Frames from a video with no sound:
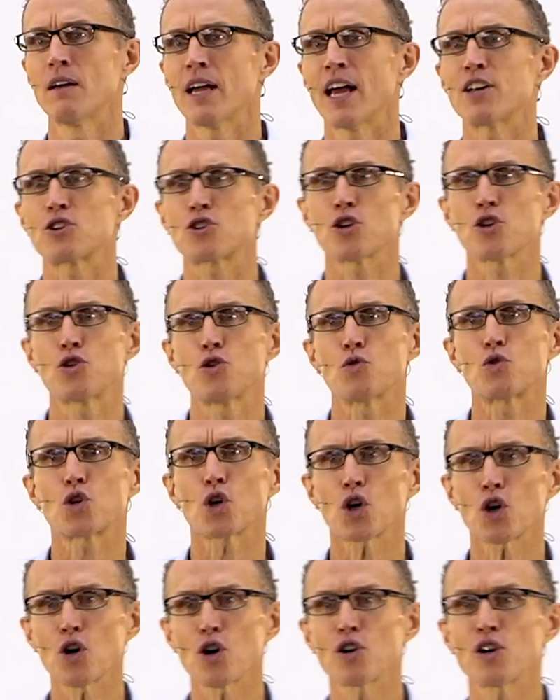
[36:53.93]
And should you
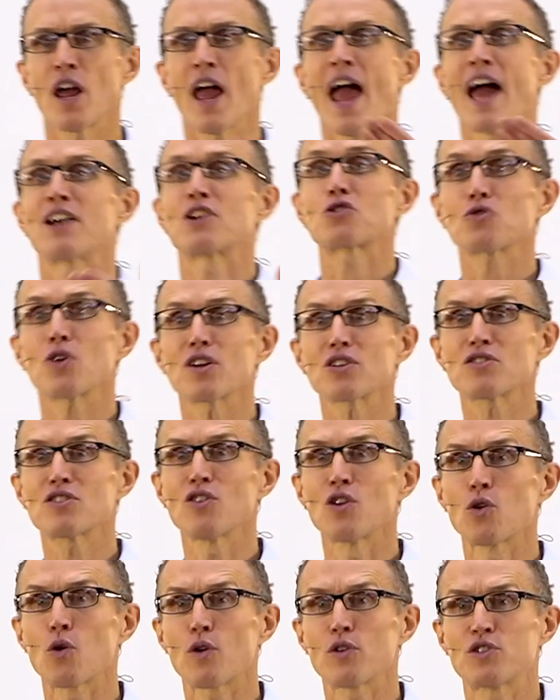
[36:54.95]
turn and trust in
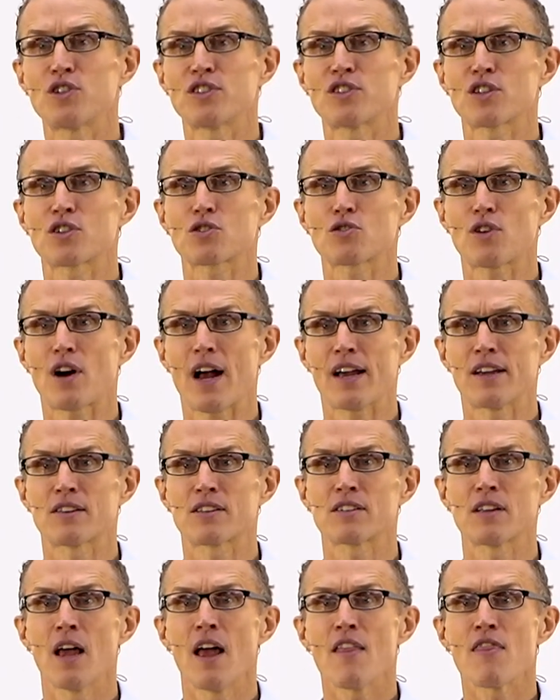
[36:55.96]
the Lord Jesus Christ,